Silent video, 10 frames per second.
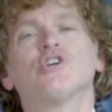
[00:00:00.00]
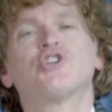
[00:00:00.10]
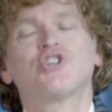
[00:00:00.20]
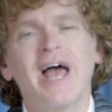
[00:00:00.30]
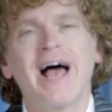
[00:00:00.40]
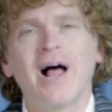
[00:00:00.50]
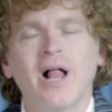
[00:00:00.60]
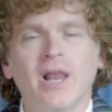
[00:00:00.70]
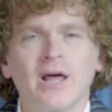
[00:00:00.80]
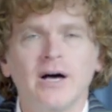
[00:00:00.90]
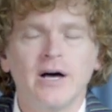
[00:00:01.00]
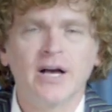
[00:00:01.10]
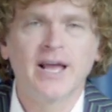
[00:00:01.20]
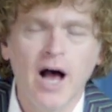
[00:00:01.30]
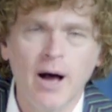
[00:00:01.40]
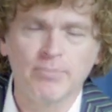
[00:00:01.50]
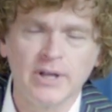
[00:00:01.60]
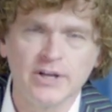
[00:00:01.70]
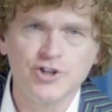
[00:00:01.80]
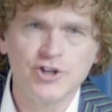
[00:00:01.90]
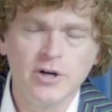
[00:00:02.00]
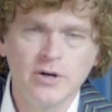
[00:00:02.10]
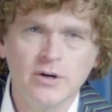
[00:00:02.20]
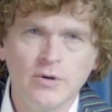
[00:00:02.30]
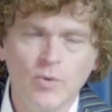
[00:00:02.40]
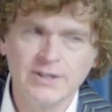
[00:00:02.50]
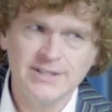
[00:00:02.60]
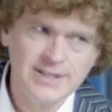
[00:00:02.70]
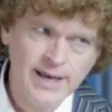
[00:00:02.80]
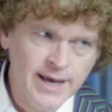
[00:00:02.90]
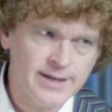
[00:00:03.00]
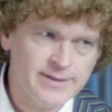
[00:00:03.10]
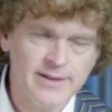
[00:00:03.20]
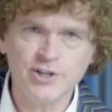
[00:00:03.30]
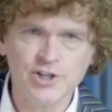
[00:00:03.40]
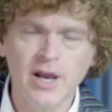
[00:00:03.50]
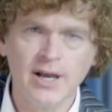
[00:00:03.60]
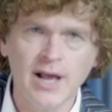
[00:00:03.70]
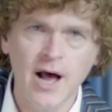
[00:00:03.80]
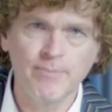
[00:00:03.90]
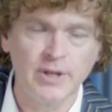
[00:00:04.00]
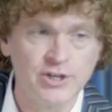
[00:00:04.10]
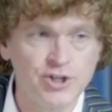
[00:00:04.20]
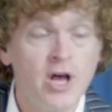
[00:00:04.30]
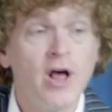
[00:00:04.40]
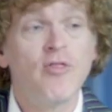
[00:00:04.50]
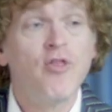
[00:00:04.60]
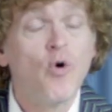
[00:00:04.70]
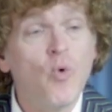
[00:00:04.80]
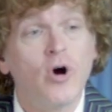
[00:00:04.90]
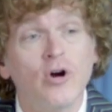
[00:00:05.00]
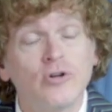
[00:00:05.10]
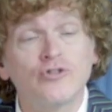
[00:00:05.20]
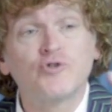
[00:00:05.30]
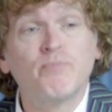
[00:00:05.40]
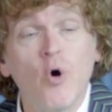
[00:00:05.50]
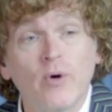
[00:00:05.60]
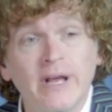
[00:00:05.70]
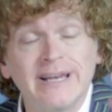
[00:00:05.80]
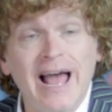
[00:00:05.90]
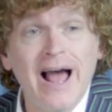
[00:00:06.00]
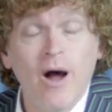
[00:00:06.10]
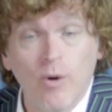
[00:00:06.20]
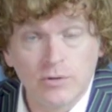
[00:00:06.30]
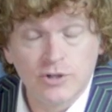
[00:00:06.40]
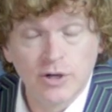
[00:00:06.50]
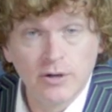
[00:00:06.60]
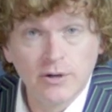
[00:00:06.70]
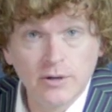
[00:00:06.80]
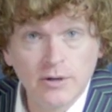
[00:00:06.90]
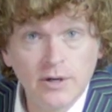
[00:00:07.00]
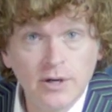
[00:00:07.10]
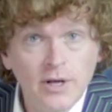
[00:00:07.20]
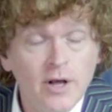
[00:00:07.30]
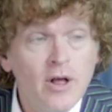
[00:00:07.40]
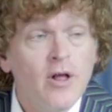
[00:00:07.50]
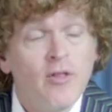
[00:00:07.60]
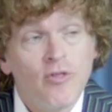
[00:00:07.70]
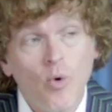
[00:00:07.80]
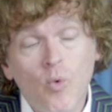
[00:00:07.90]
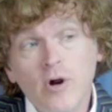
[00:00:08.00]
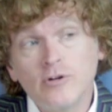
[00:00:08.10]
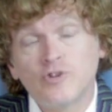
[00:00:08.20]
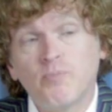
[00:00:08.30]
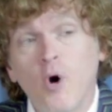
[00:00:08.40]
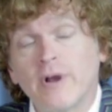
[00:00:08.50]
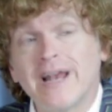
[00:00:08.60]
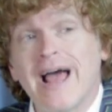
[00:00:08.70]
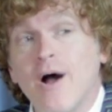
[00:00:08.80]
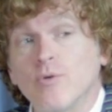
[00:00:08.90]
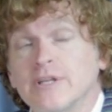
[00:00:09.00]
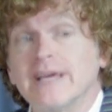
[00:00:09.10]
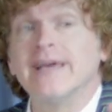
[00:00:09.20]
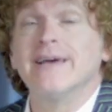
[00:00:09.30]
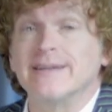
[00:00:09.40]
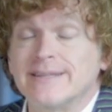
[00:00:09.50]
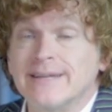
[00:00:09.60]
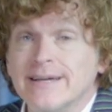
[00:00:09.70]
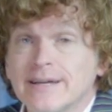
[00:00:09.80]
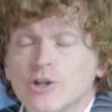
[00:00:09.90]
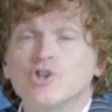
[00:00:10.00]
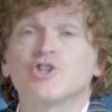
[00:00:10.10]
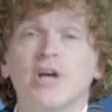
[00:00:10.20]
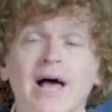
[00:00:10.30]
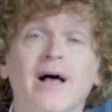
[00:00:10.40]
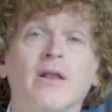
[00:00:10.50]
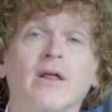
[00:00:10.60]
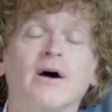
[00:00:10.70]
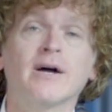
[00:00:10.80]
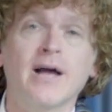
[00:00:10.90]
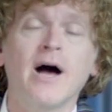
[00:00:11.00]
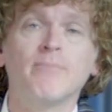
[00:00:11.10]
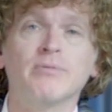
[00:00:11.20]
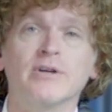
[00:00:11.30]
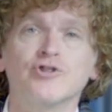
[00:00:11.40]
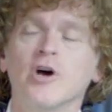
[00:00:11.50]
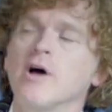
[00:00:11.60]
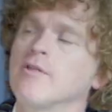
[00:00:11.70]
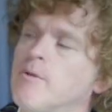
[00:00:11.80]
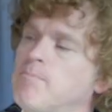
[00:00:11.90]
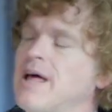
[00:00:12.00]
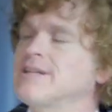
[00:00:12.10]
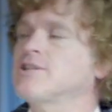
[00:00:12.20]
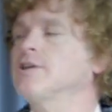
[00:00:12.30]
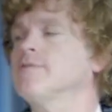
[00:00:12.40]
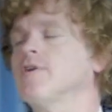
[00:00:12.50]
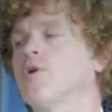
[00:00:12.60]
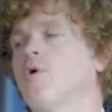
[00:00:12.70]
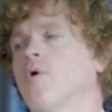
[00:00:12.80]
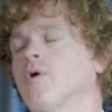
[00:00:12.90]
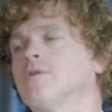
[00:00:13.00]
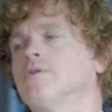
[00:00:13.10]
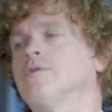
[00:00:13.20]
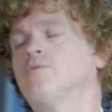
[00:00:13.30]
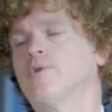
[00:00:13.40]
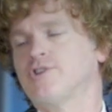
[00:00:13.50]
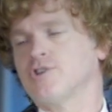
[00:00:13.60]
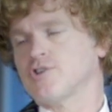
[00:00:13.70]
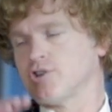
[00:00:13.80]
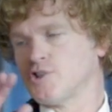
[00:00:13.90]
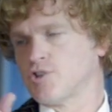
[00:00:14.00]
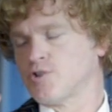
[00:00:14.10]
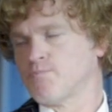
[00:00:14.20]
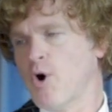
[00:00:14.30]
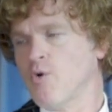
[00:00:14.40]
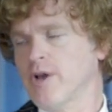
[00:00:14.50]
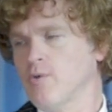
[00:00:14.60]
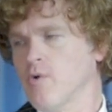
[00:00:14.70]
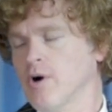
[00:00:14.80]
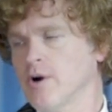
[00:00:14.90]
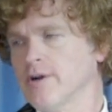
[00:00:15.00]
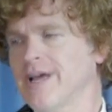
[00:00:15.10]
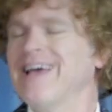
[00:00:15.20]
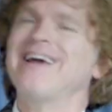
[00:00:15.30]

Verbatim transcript: shall accomplish what's the it that shall accomplish the word spoken out the word spoken out it shall accomplish the blessing of the Lord which is a spoken word